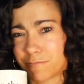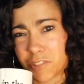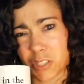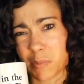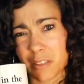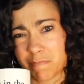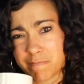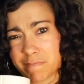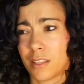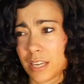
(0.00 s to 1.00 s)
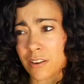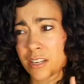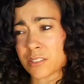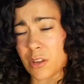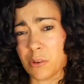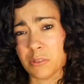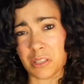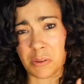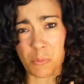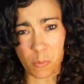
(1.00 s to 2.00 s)
Just me? There is
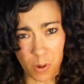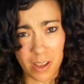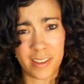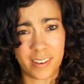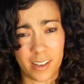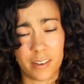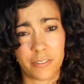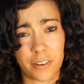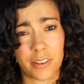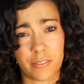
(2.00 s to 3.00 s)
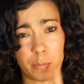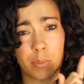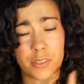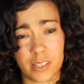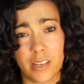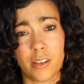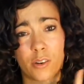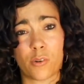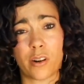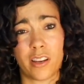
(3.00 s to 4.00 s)
only one unforgivable sin
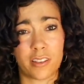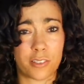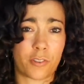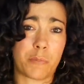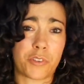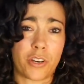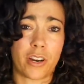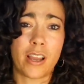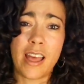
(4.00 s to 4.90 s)
according to Scripture,